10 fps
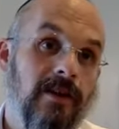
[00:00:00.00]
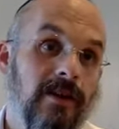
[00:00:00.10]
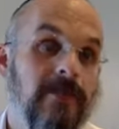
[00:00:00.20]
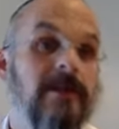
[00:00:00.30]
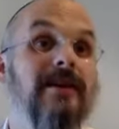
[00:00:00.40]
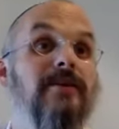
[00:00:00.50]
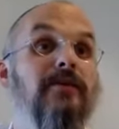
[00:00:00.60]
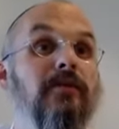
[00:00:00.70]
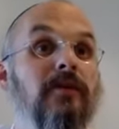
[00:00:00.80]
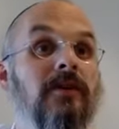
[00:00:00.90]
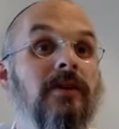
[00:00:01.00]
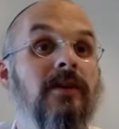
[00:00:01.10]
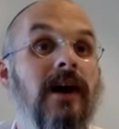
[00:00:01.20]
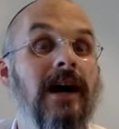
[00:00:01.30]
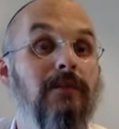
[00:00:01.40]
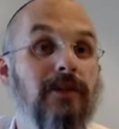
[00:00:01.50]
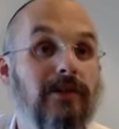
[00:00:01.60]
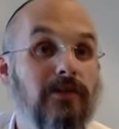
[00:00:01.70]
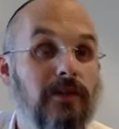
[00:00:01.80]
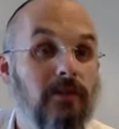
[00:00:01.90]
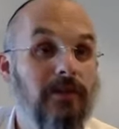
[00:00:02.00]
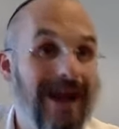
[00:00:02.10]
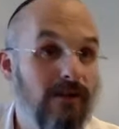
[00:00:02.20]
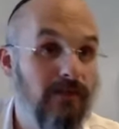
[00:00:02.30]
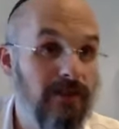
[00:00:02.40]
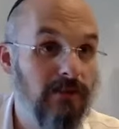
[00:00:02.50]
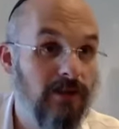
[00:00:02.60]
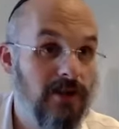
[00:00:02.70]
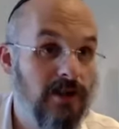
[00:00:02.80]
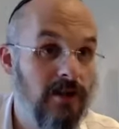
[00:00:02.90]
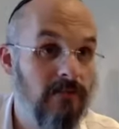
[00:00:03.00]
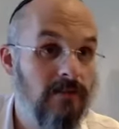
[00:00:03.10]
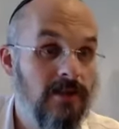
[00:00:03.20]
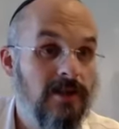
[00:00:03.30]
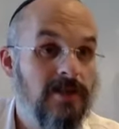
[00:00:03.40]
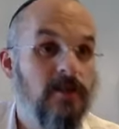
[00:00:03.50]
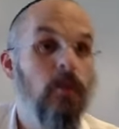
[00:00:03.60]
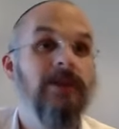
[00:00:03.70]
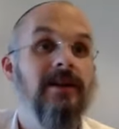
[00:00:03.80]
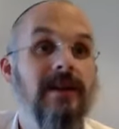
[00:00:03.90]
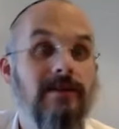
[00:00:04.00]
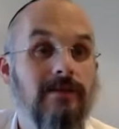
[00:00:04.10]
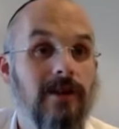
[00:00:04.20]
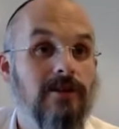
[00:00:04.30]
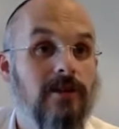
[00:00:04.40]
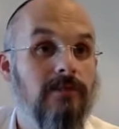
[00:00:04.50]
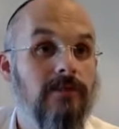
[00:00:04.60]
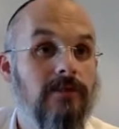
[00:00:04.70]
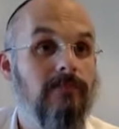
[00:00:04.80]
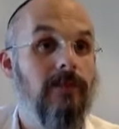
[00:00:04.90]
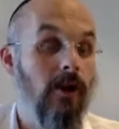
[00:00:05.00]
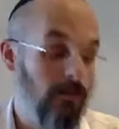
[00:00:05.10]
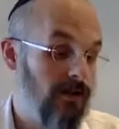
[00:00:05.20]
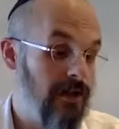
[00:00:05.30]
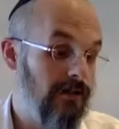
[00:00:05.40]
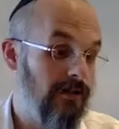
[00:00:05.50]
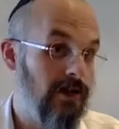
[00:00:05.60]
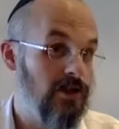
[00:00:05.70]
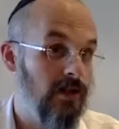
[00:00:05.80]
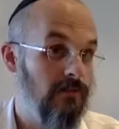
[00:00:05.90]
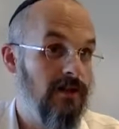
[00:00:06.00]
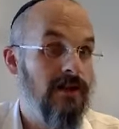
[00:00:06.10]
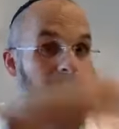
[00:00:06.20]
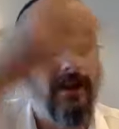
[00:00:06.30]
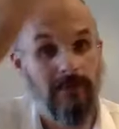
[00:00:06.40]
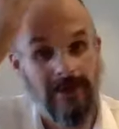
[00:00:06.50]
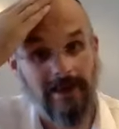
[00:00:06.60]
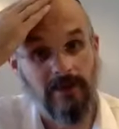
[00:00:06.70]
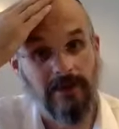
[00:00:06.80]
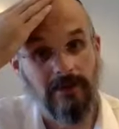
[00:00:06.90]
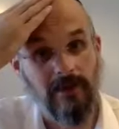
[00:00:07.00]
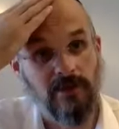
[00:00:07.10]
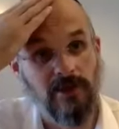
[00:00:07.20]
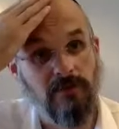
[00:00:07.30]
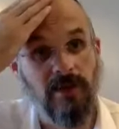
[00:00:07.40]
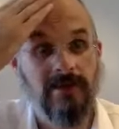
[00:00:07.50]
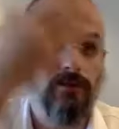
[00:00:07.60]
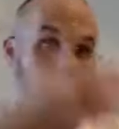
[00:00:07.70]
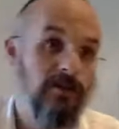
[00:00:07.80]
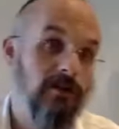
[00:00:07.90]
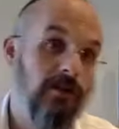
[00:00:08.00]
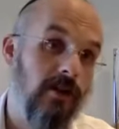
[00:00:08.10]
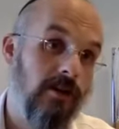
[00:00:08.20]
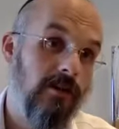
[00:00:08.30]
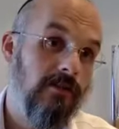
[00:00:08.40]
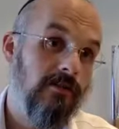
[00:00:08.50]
Because if I put on tefillin without feeling for Hashem, so what connected to Hashem? my arm connected to Hashem, and my head connected to Hashem because that's where the tefillin are.